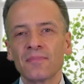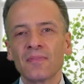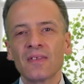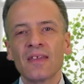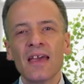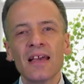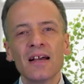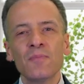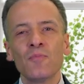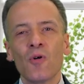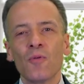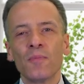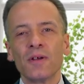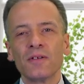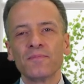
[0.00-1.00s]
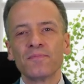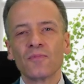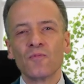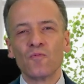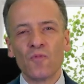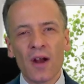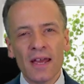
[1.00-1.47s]
Take a moment
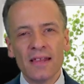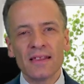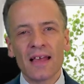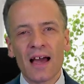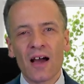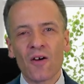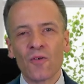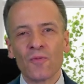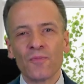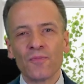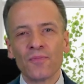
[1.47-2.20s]
right now